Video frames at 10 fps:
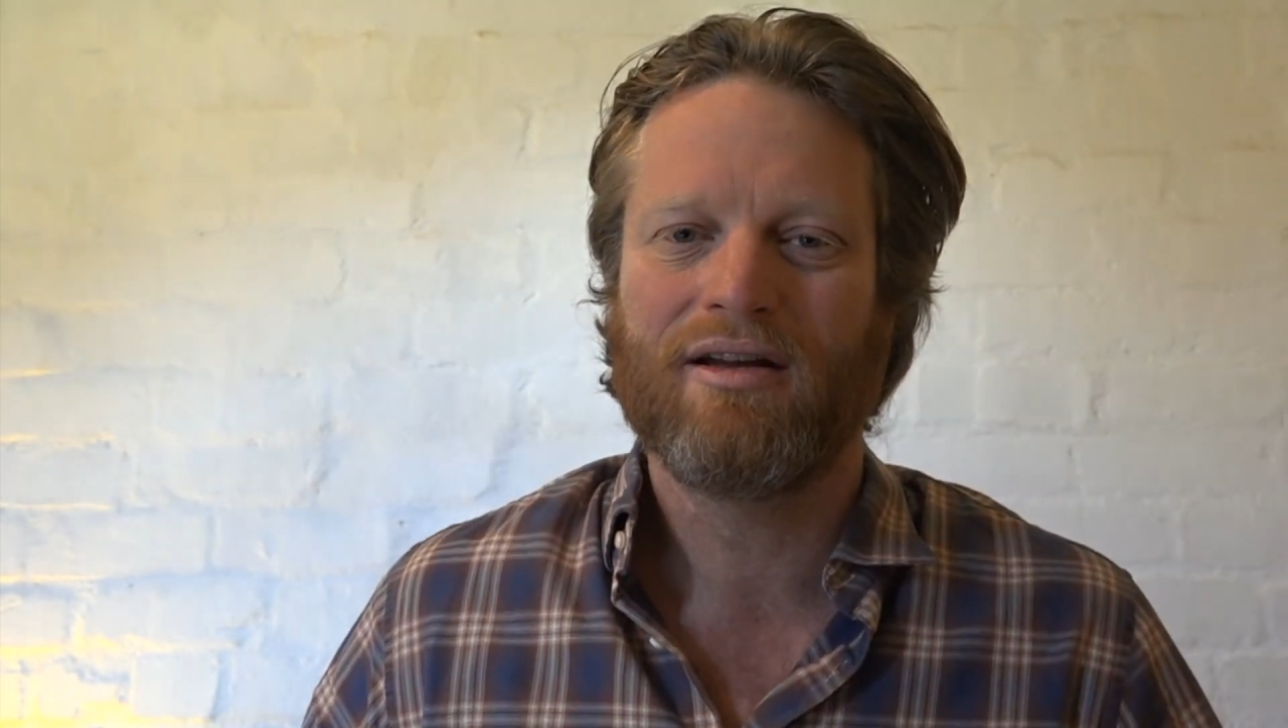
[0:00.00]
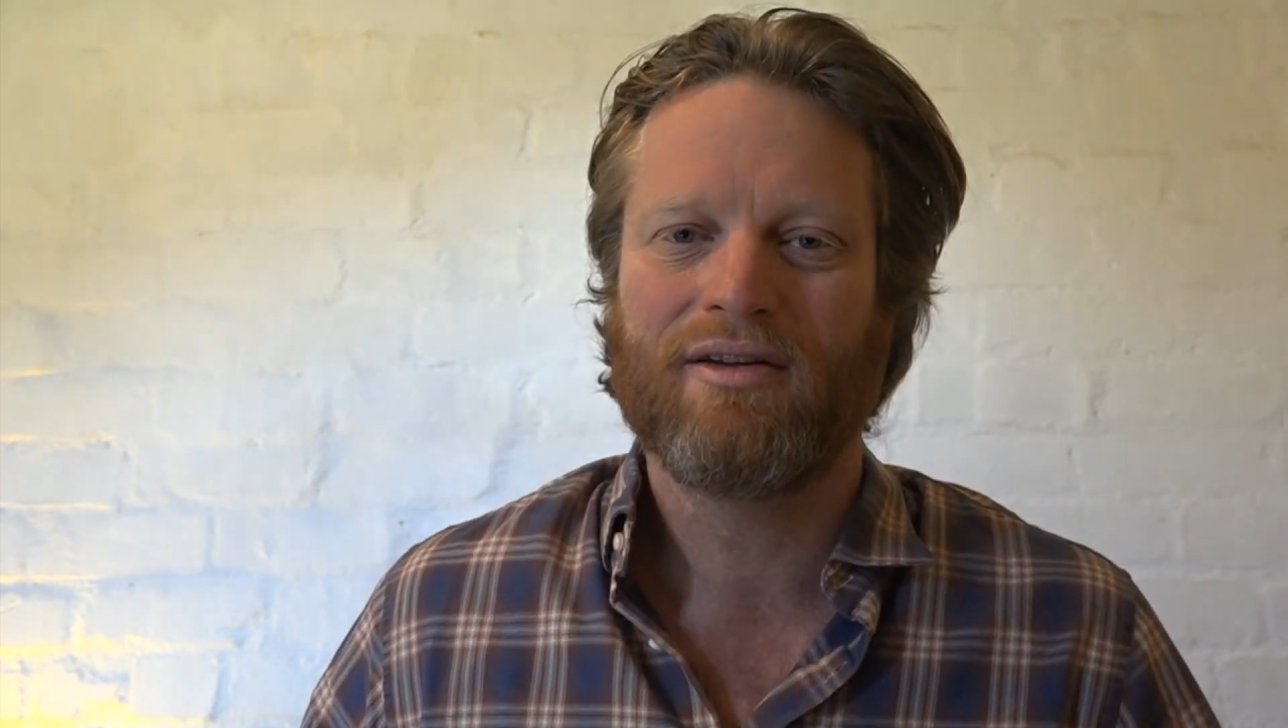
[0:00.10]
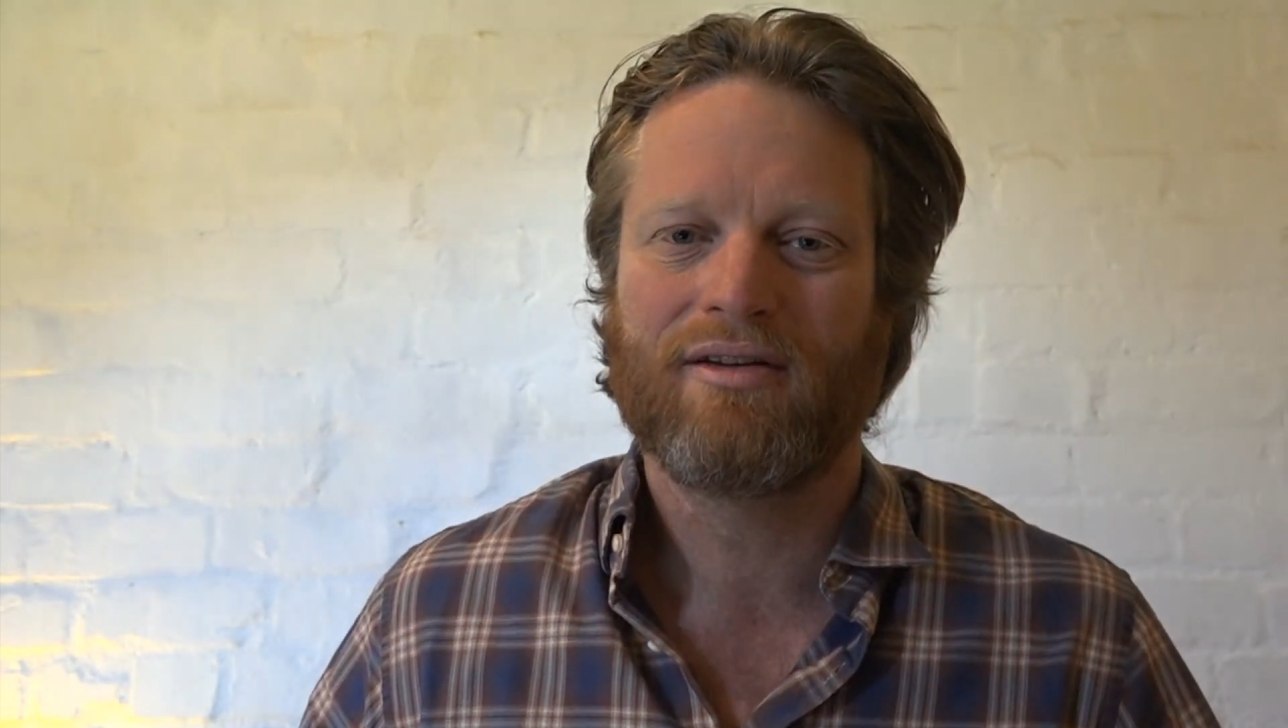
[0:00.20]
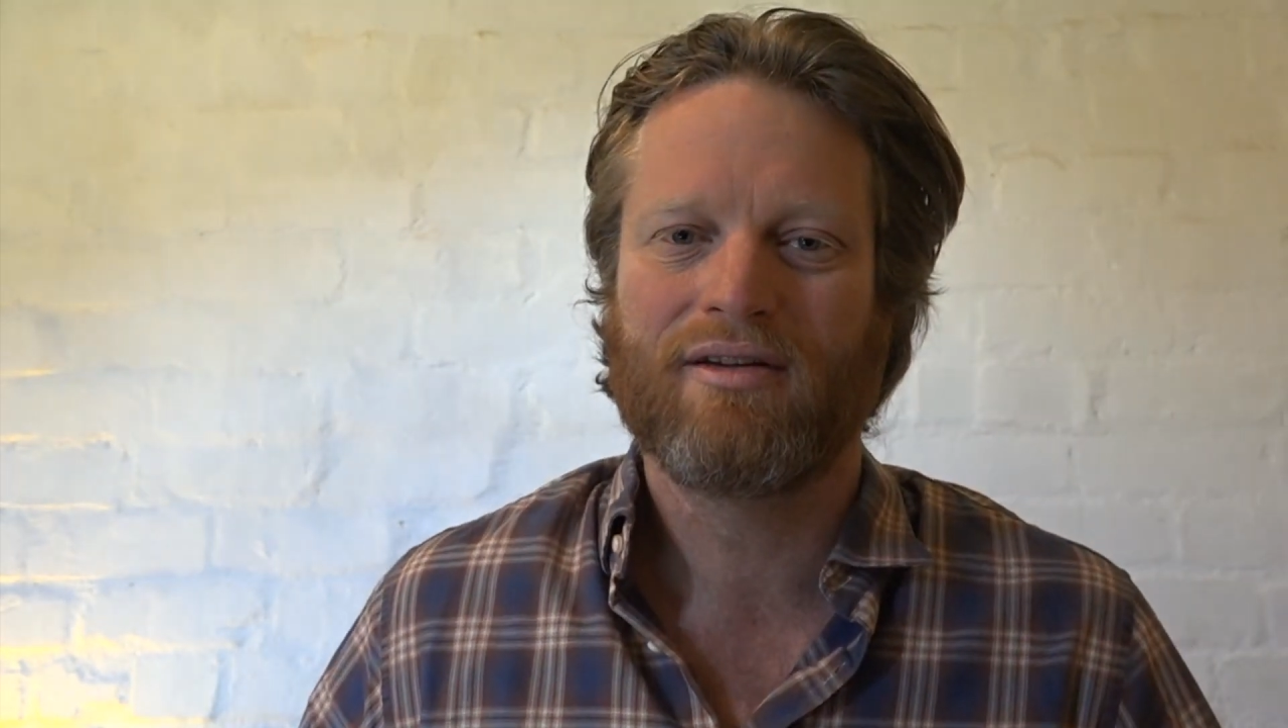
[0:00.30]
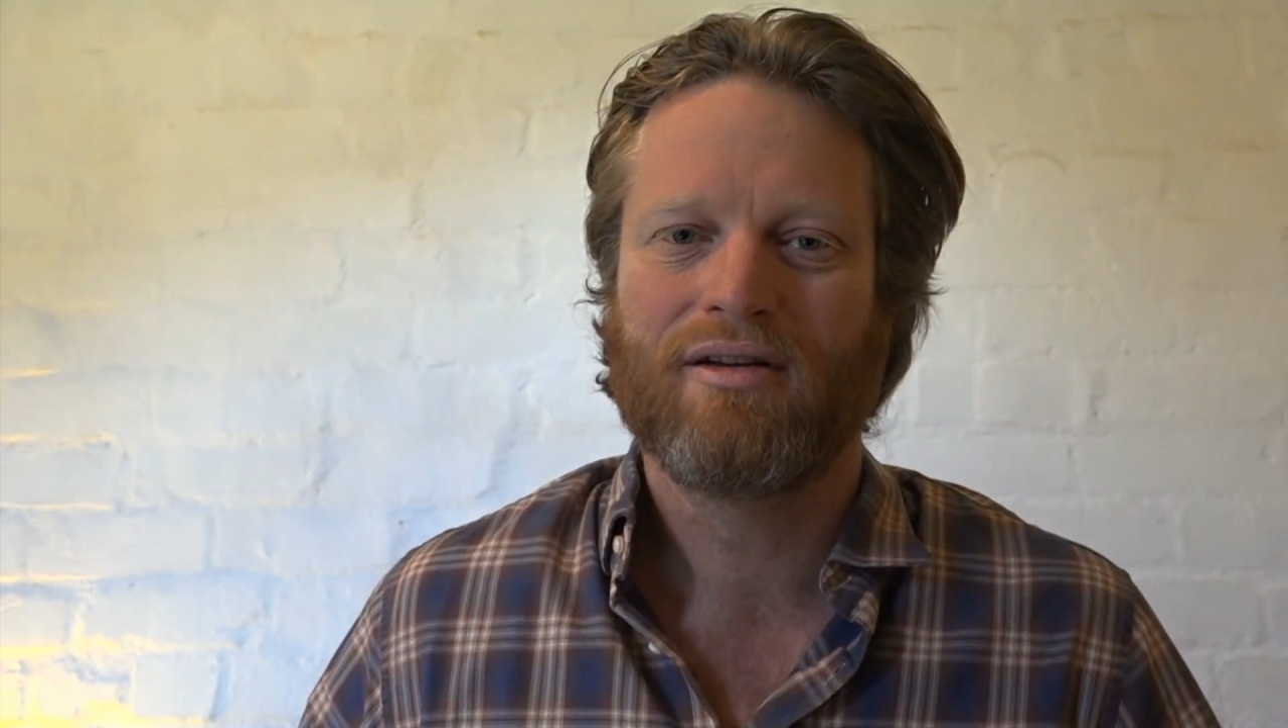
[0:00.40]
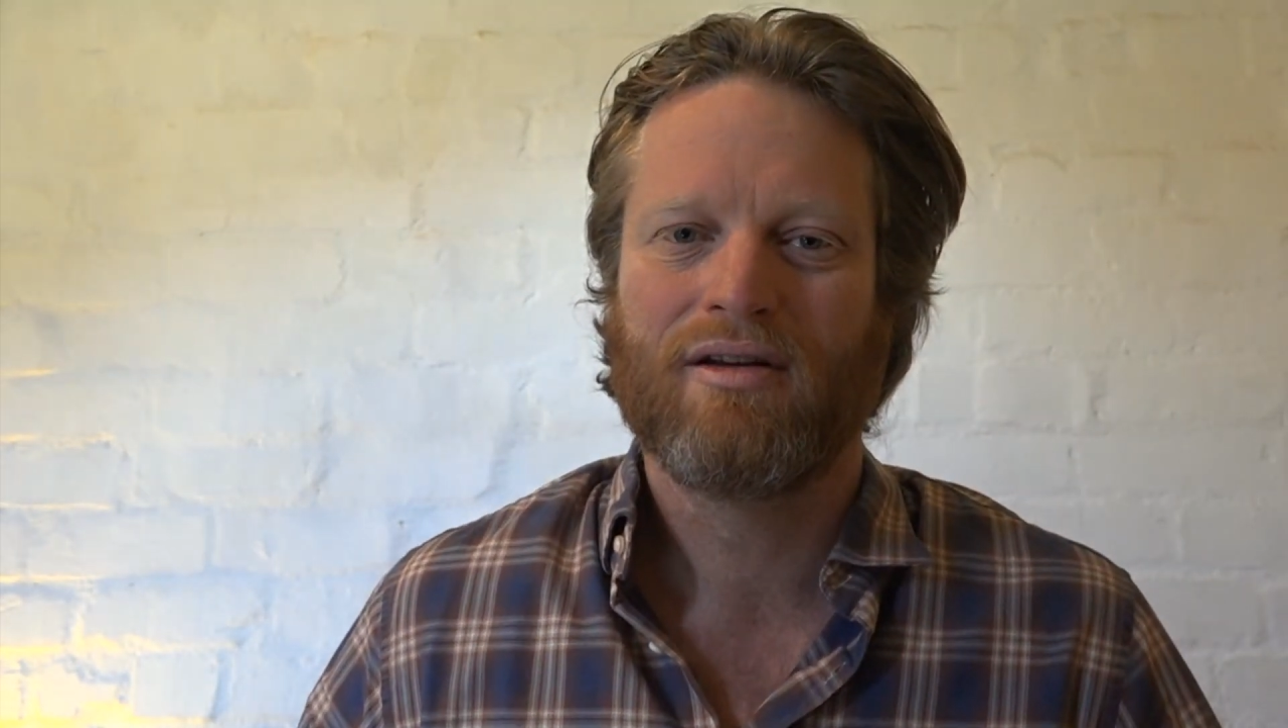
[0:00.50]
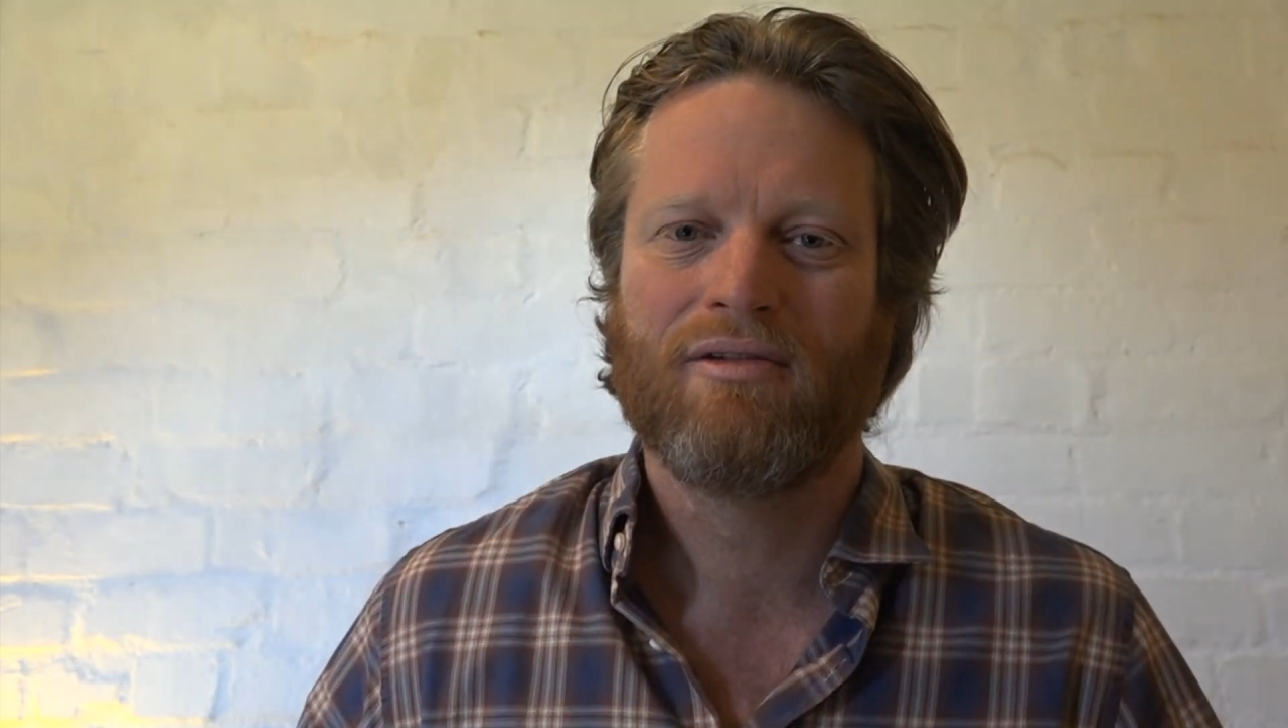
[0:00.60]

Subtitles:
list